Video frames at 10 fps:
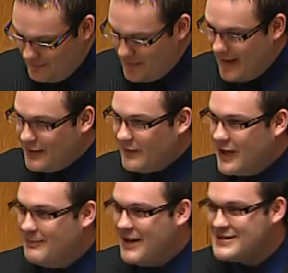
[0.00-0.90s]
Thank you
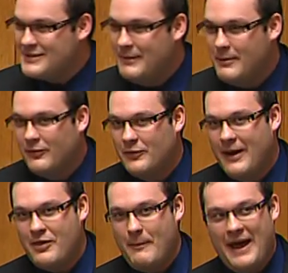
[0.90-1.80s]
very much. The member from
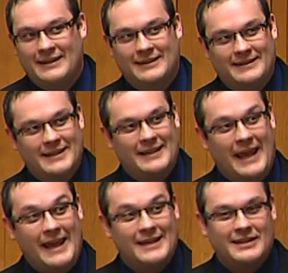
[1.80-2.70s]
Athabasca says
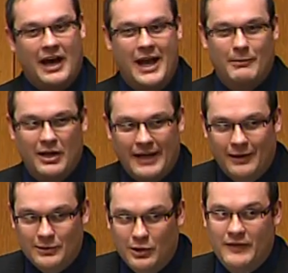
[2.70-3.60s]
A is a high mark. I
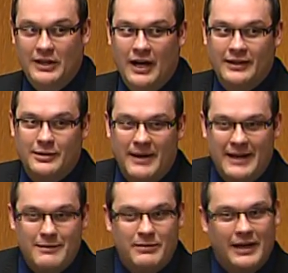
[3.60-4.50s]
don't know if he got too
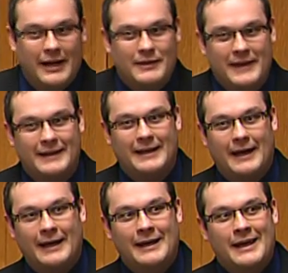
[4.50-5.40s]
many, but I think he
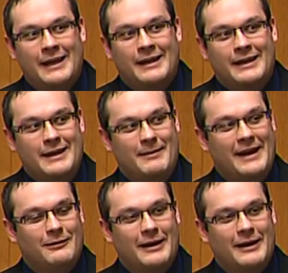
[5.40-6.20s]
might have